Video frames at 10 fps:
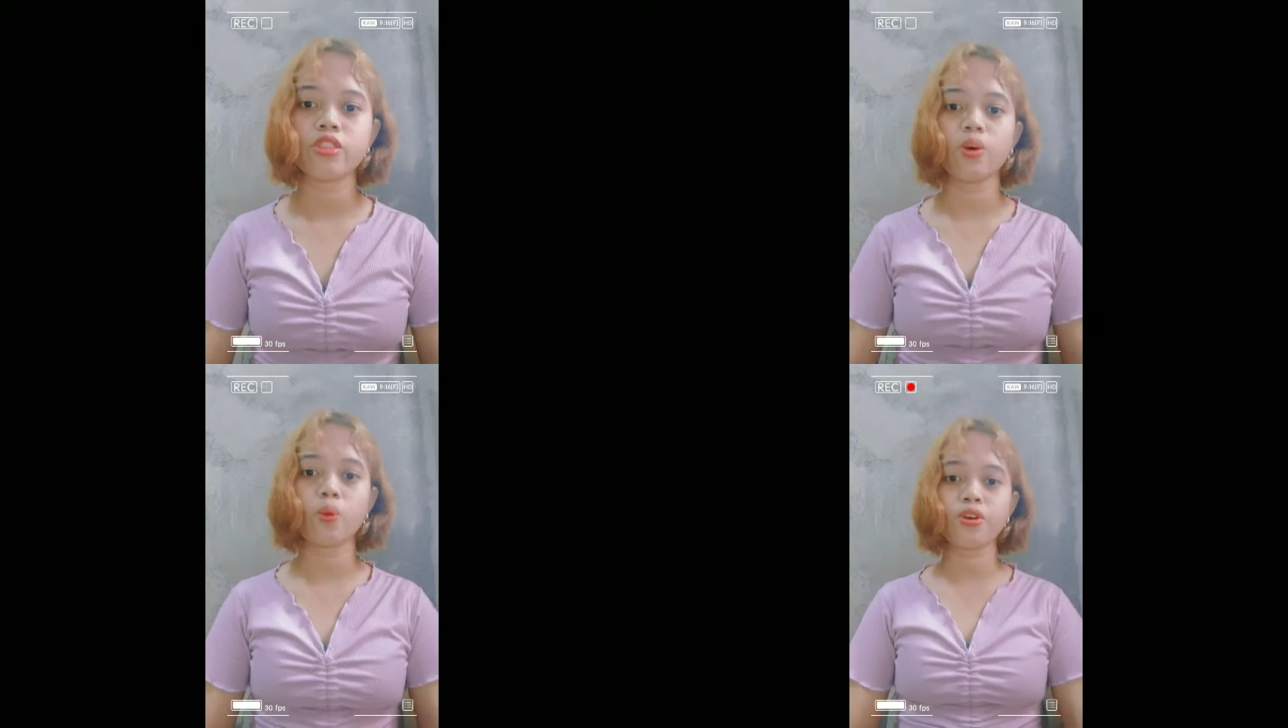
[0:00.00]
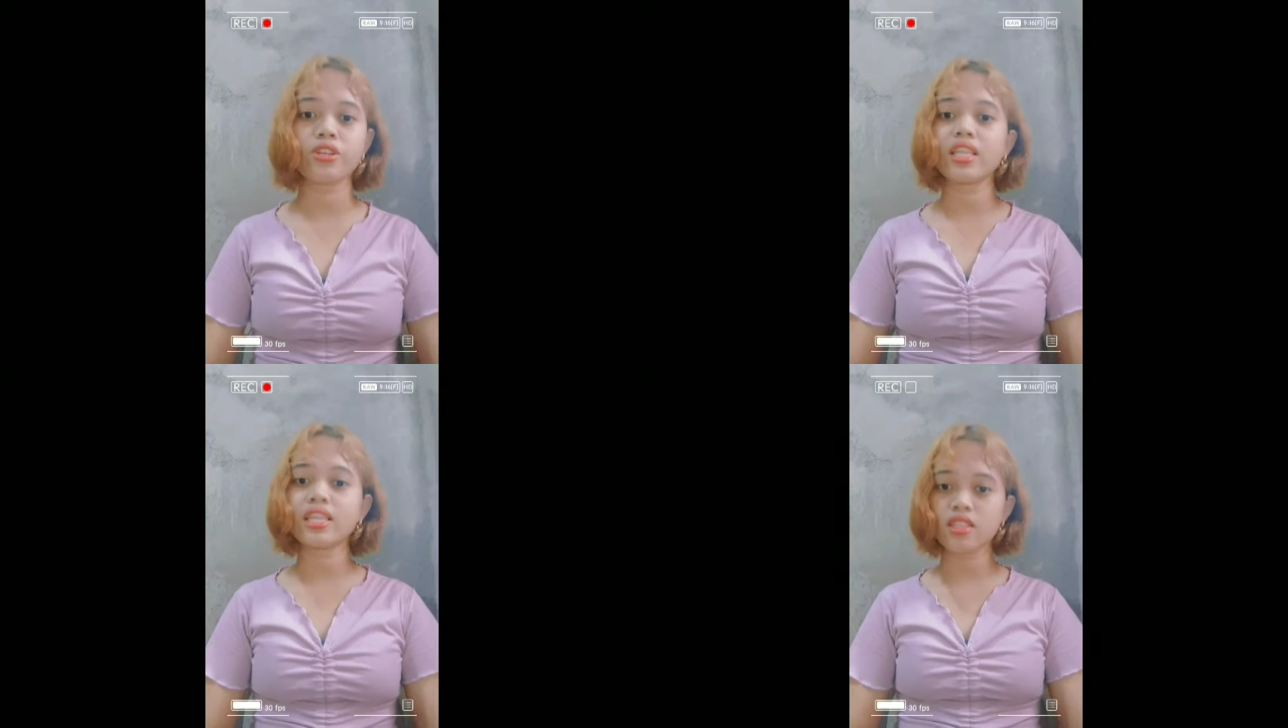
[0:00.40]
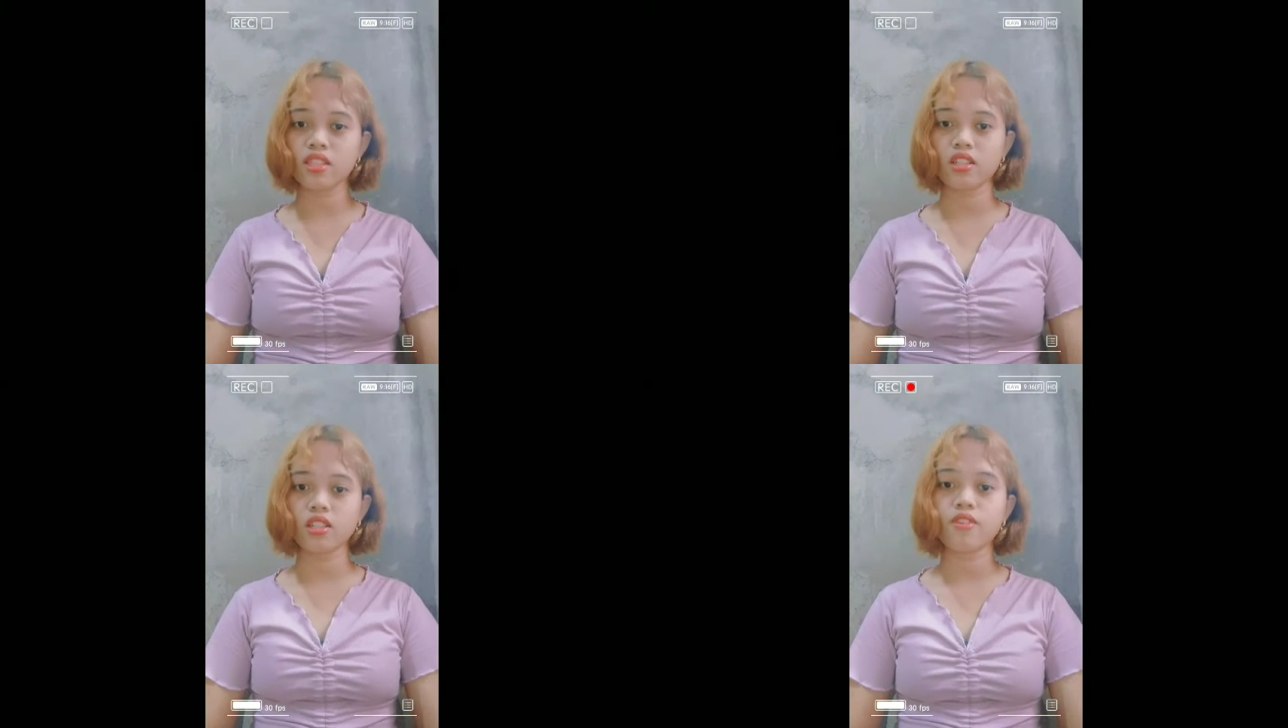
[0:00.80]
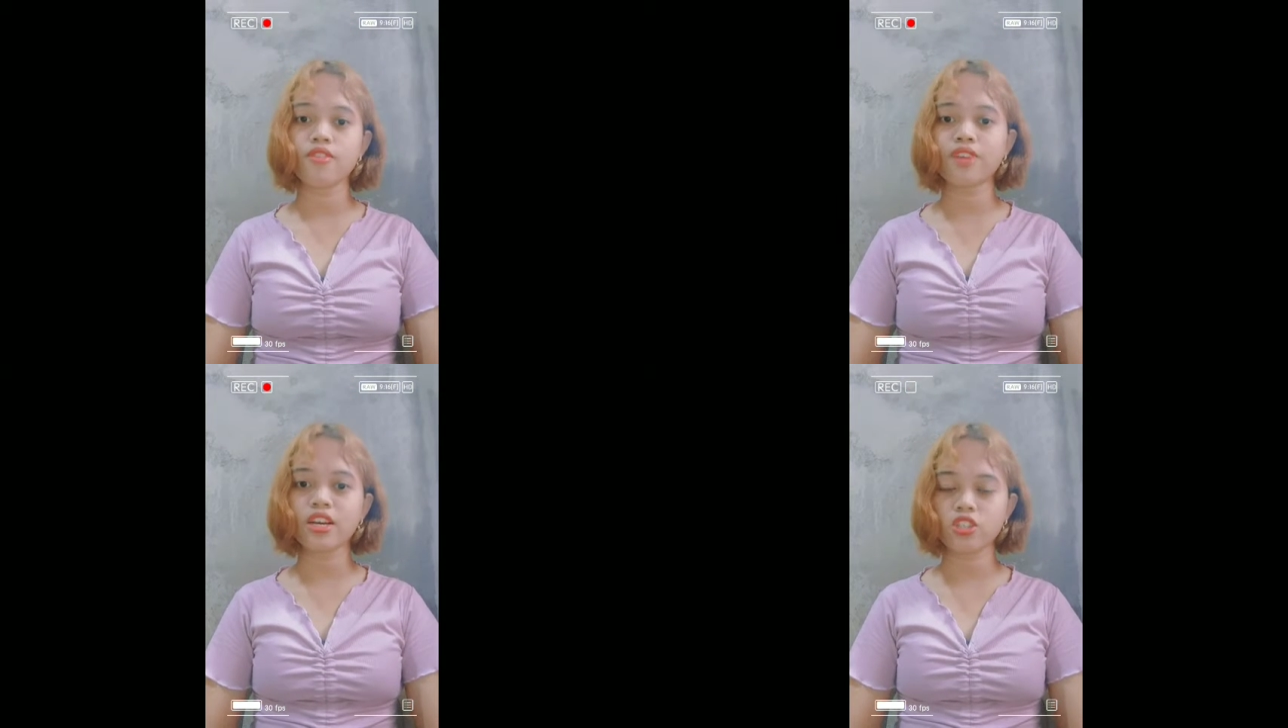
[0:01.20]
The word little
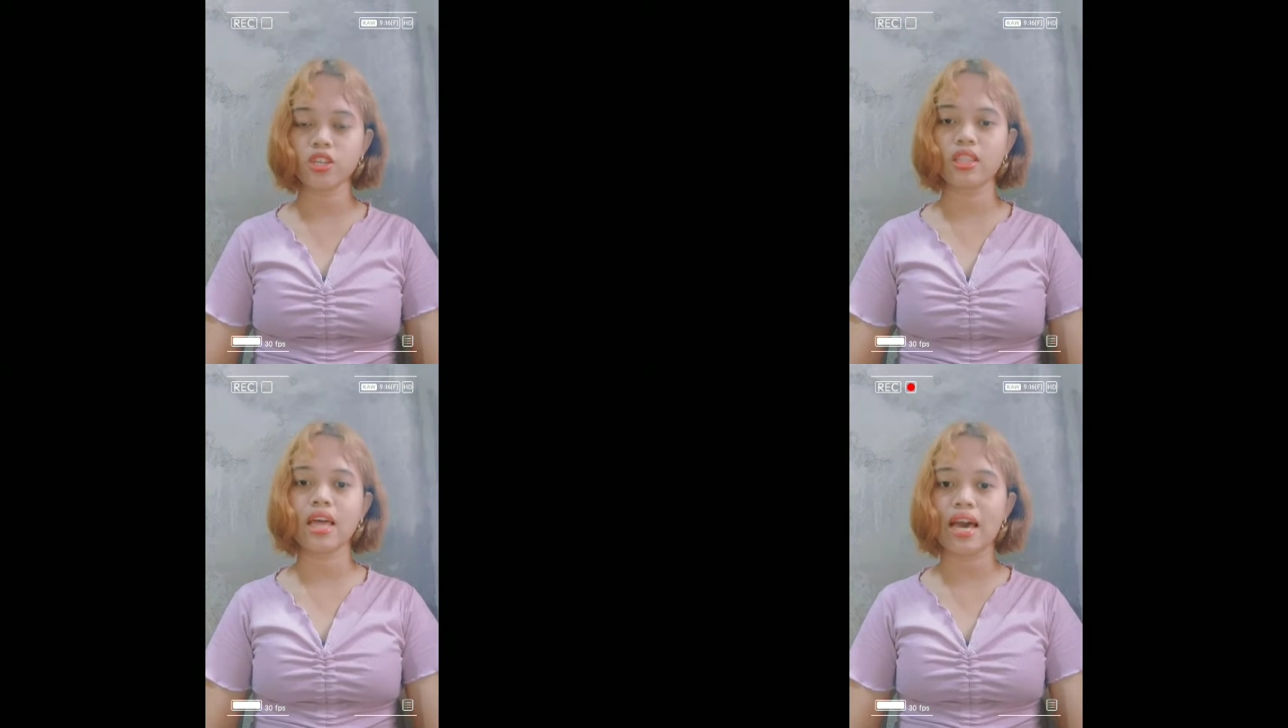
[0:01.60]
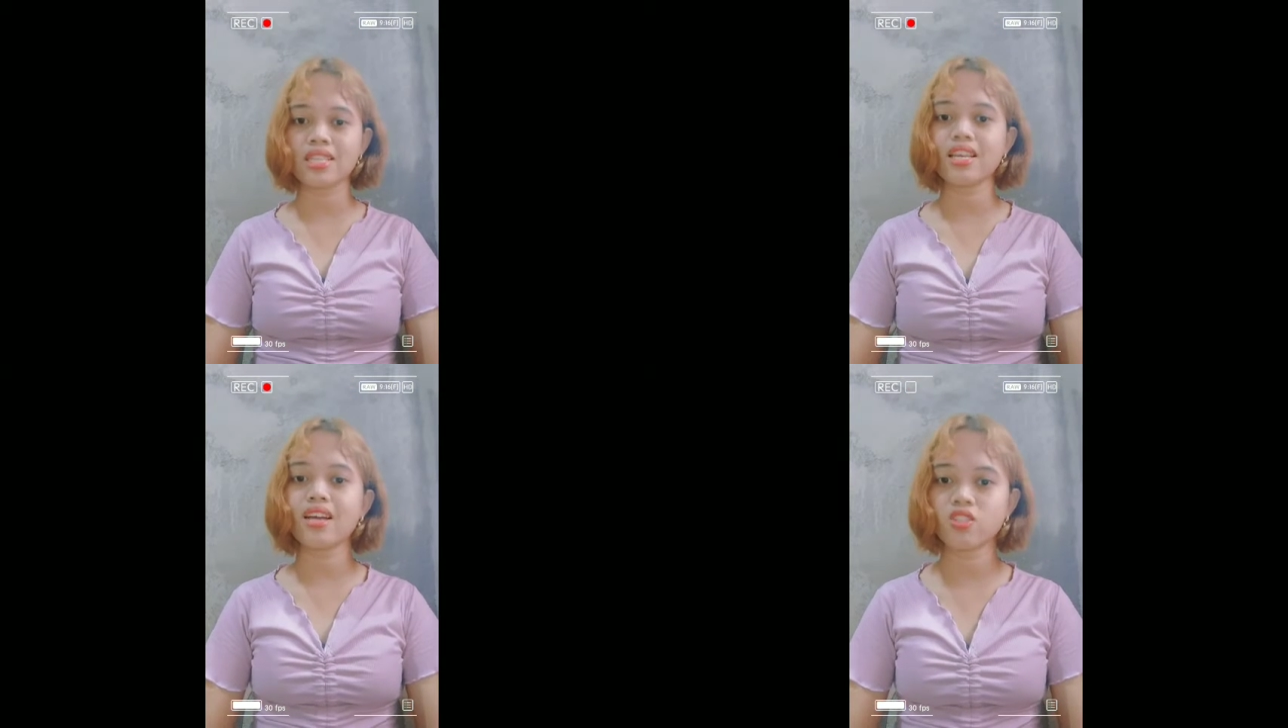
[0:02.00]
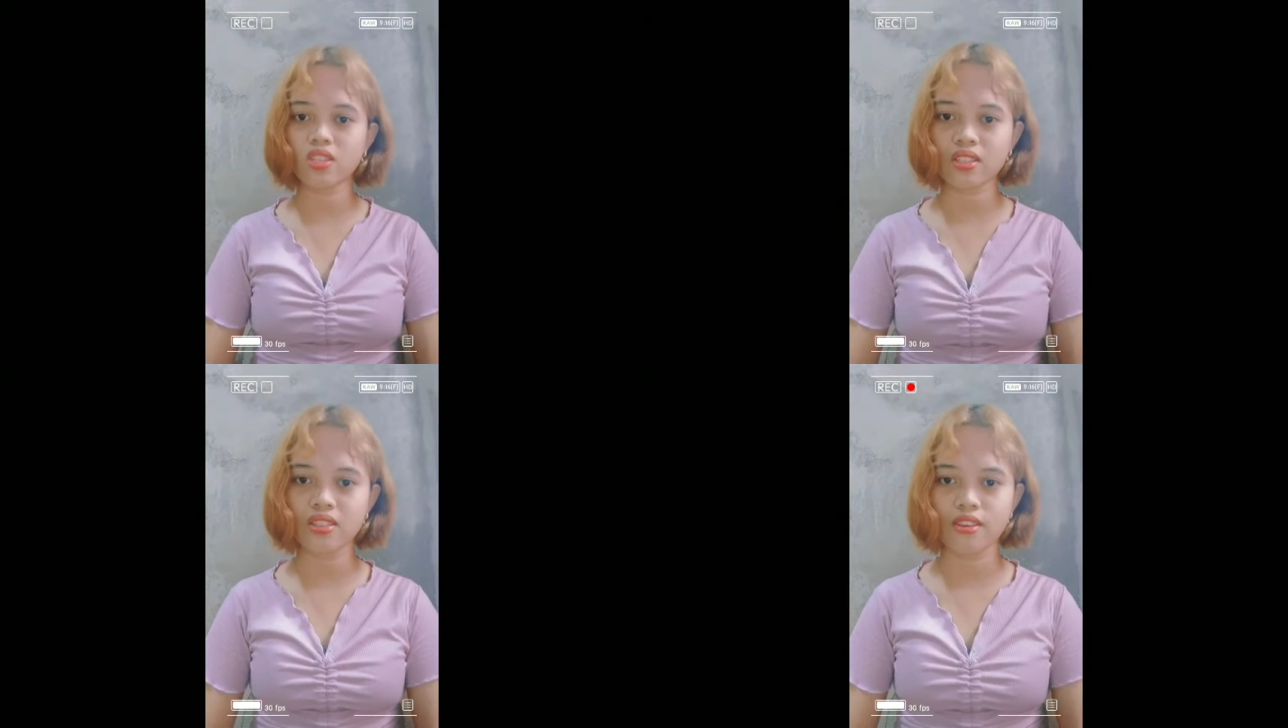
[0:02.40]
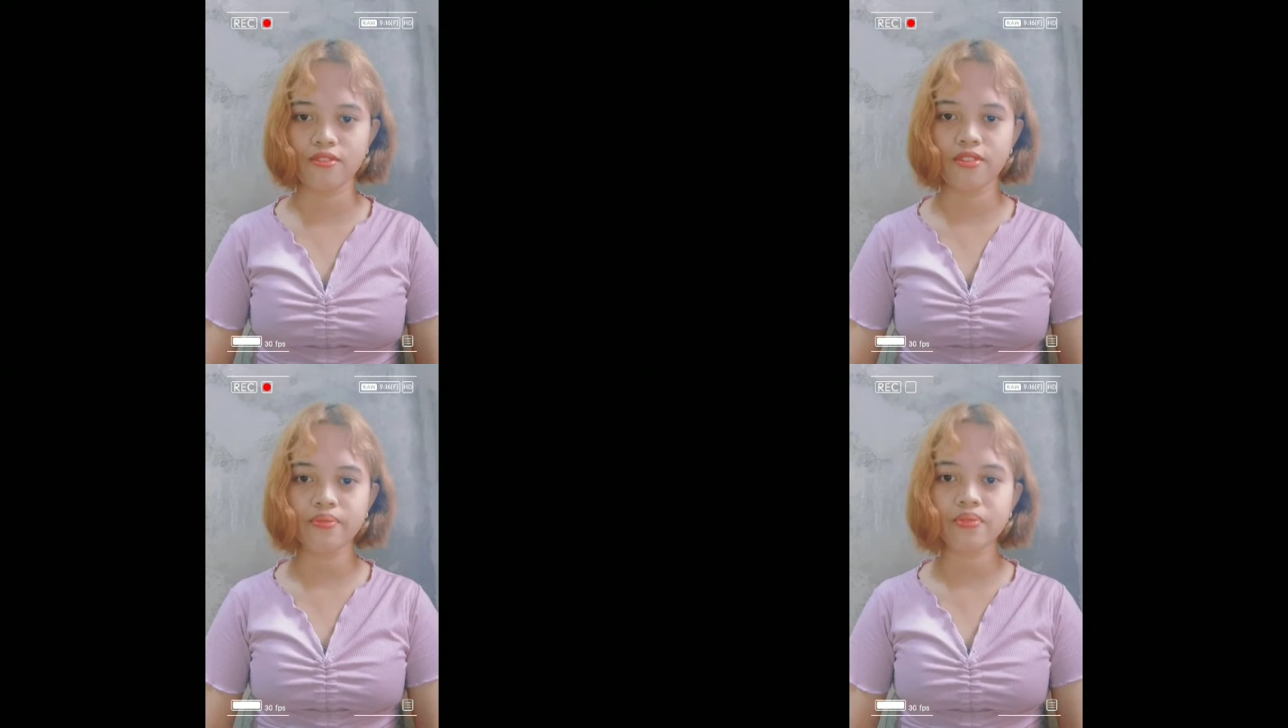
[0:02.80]
function as adjective.